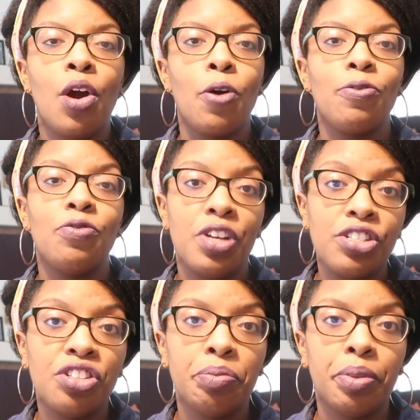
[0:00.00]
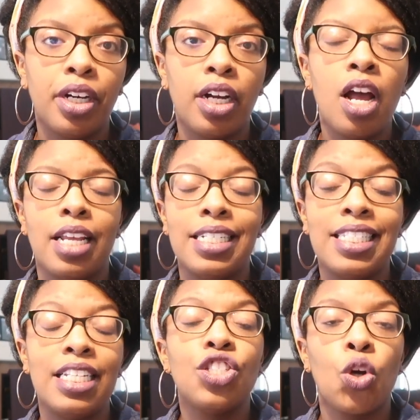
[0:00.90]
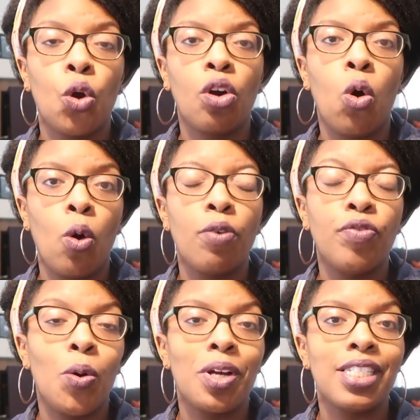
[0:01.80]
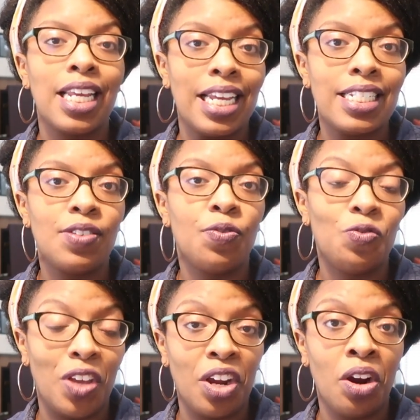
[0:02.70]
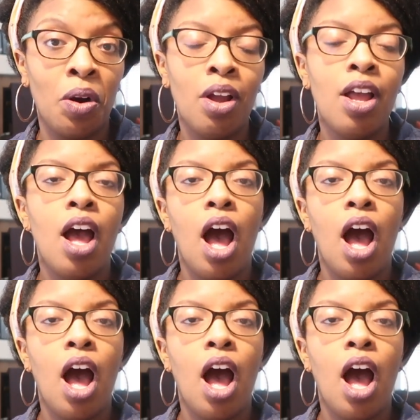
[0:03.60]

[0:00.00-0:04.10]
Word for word: her vision book, and since her core focus is fear,